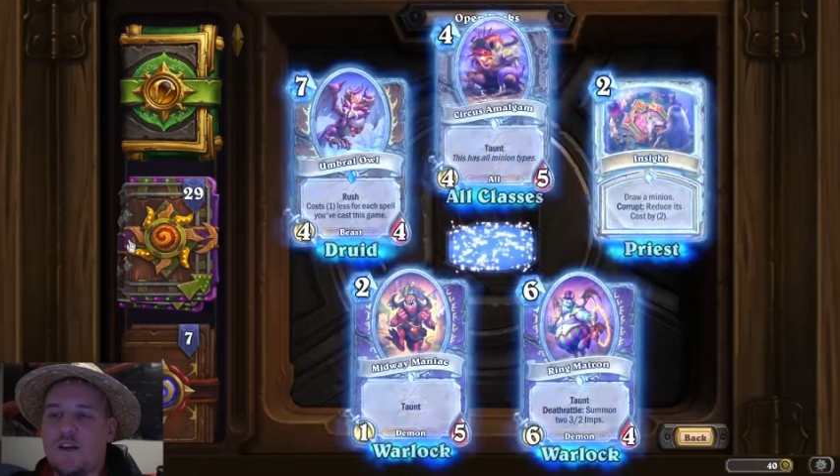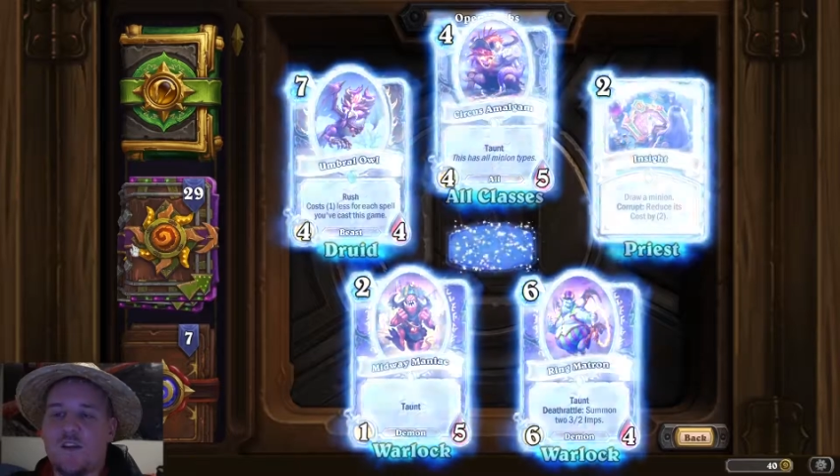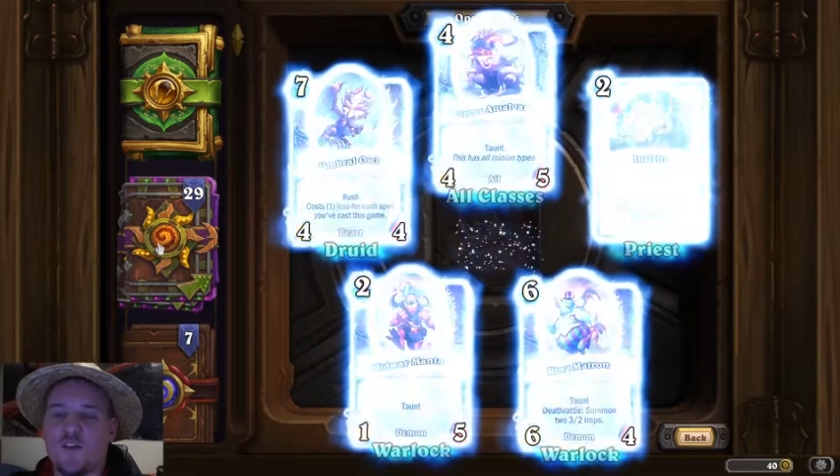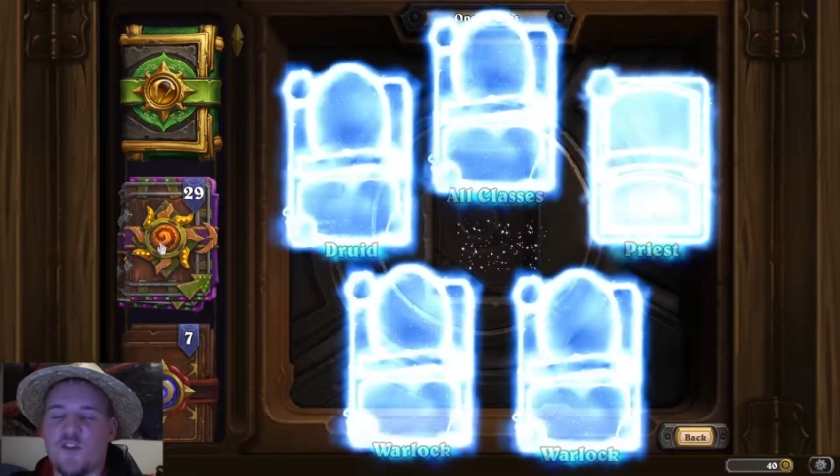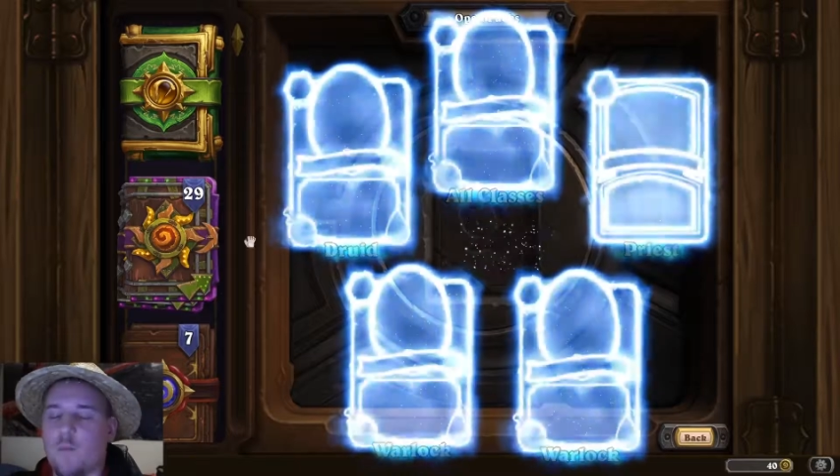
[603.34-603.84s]

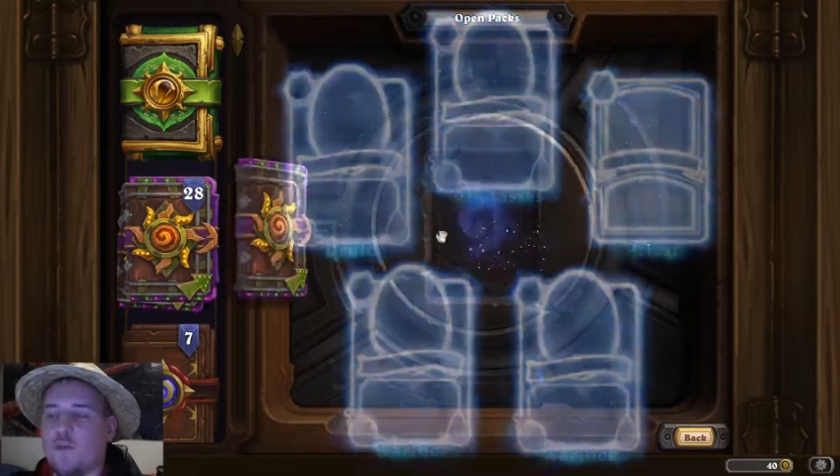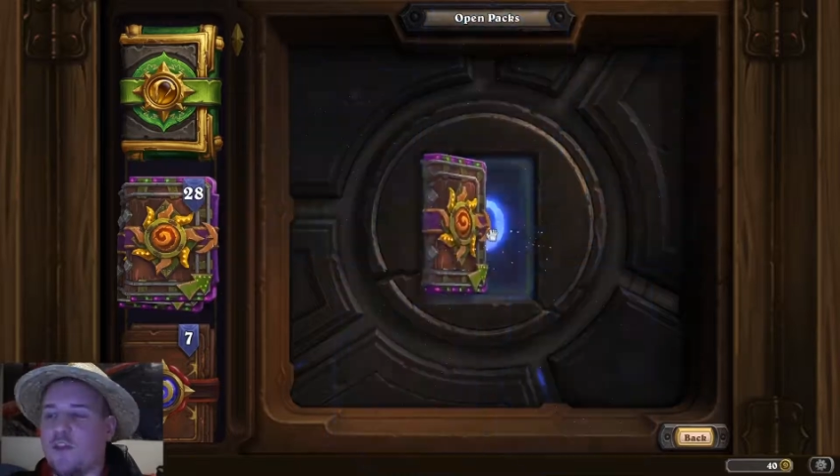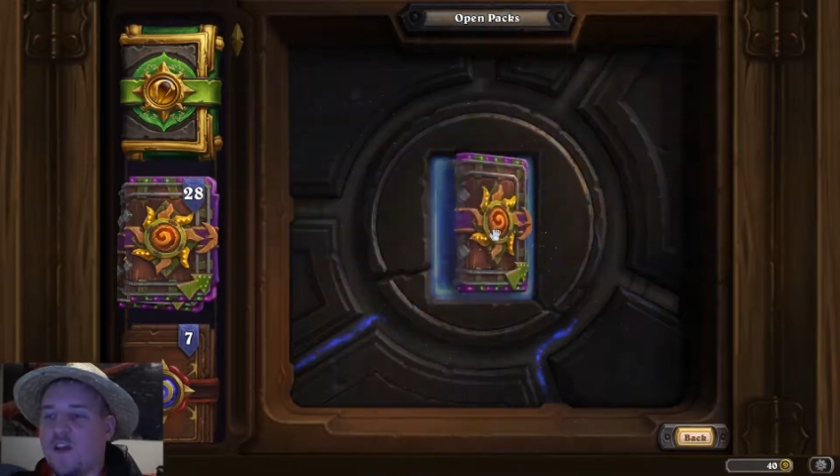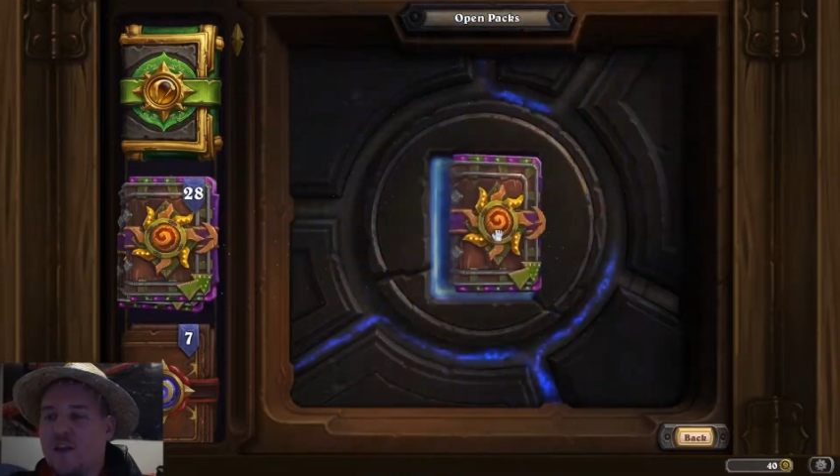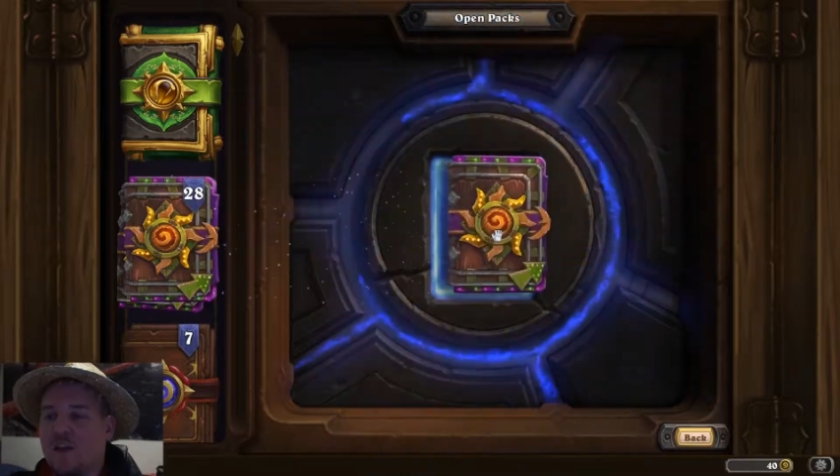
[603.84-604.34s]

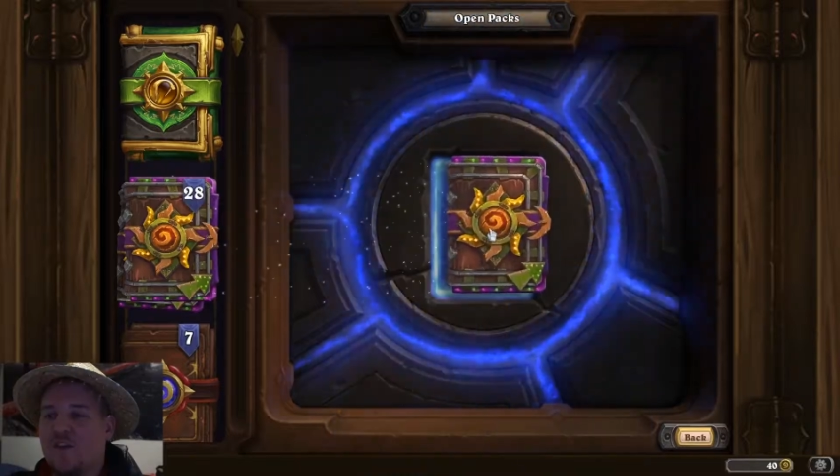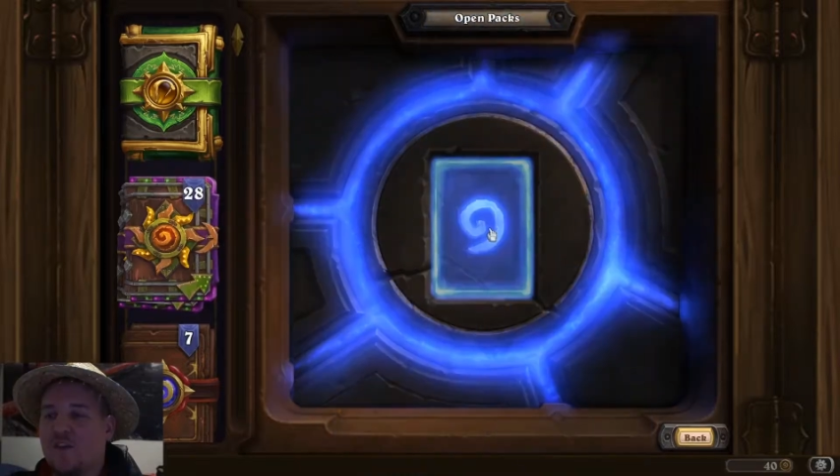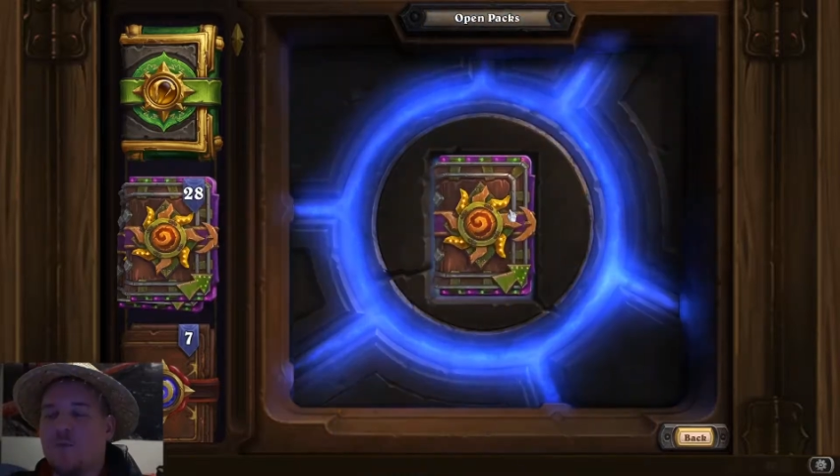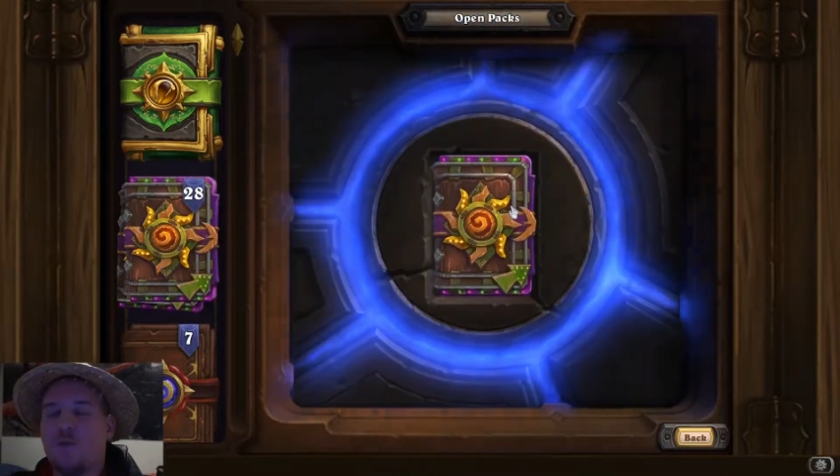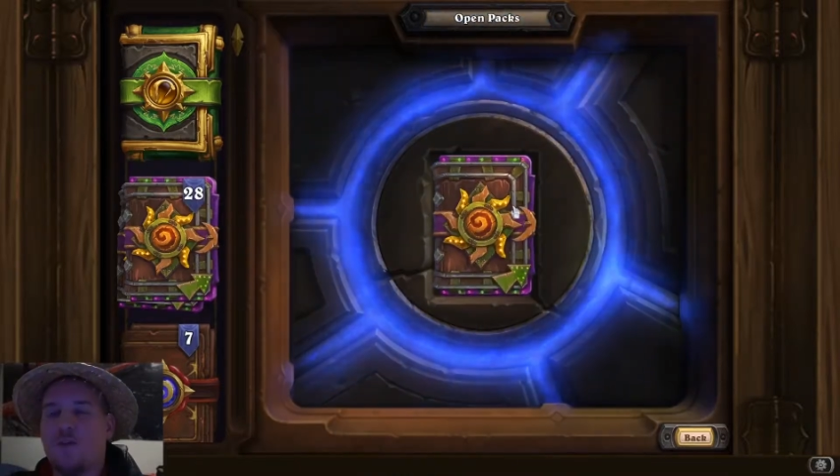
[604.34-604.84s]
something. It is
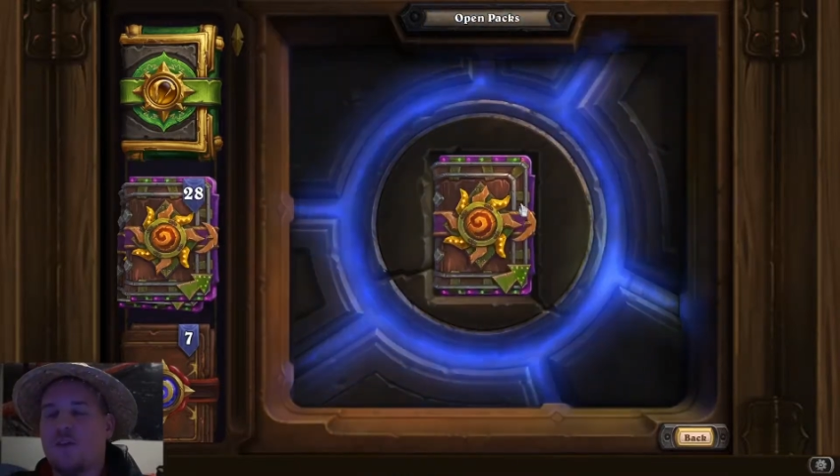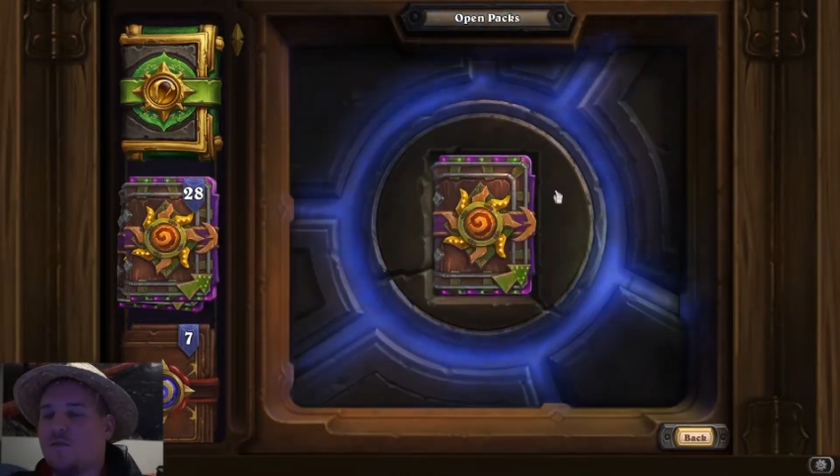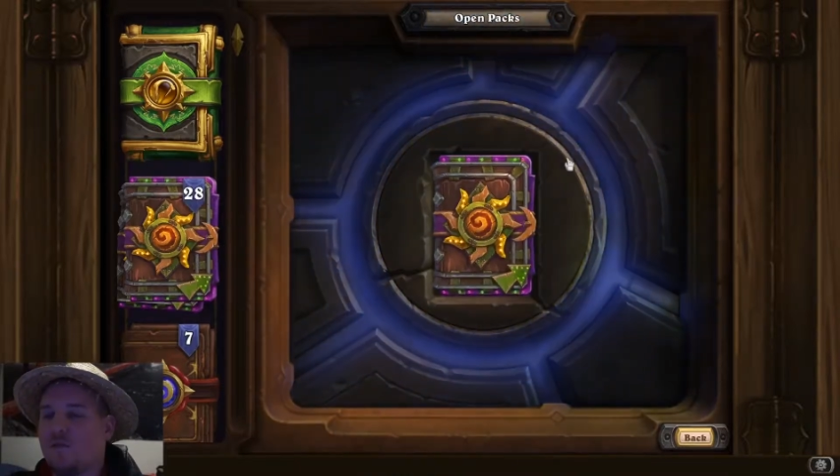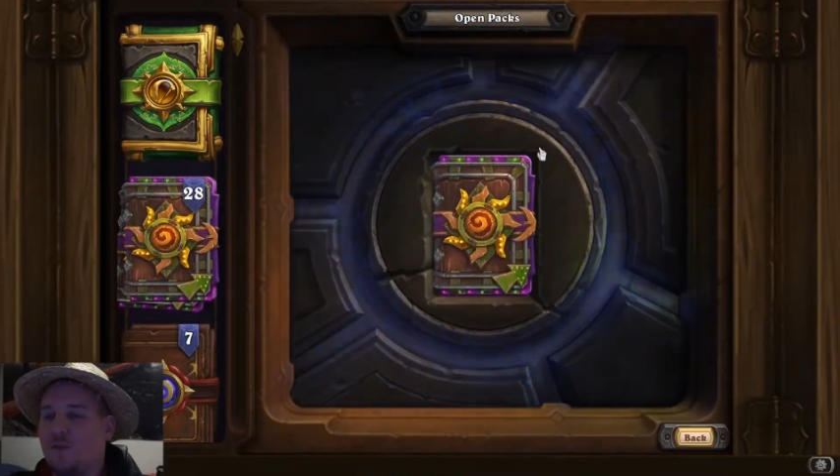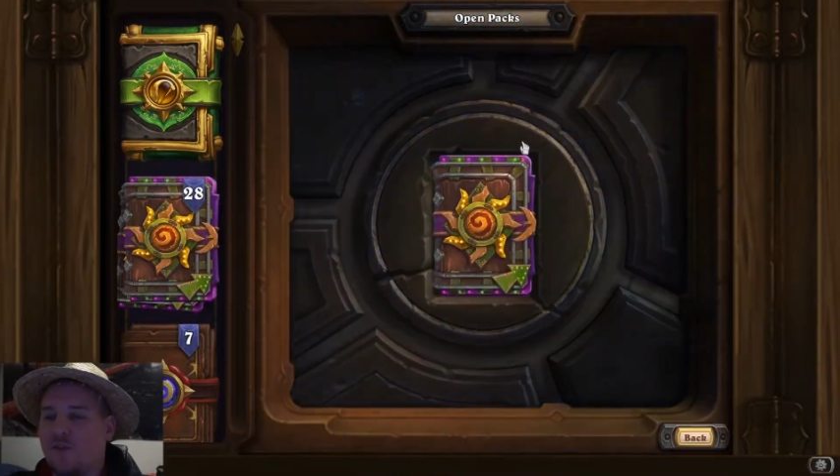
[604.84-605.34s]
an important
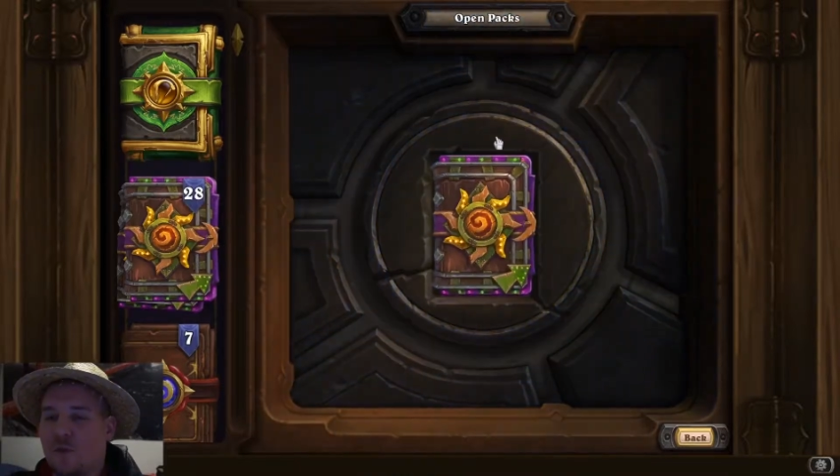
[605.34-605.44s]
influence.